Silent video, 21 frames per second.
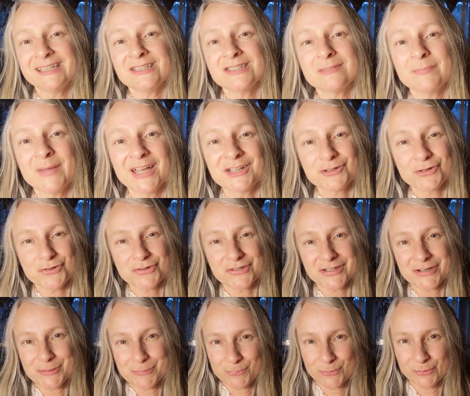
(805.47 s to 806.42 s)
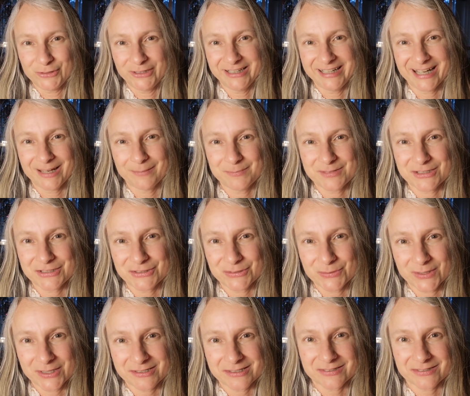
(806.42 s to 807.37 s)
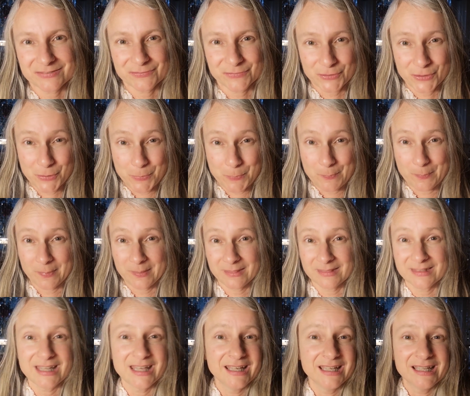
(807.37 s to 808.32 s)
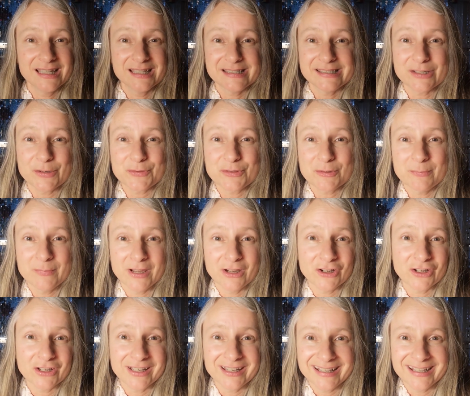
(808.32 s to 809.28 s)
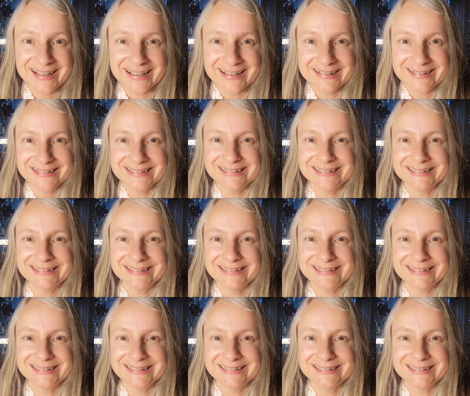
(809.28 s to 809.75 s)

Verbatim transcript: despacho ceremony comes to us from South America,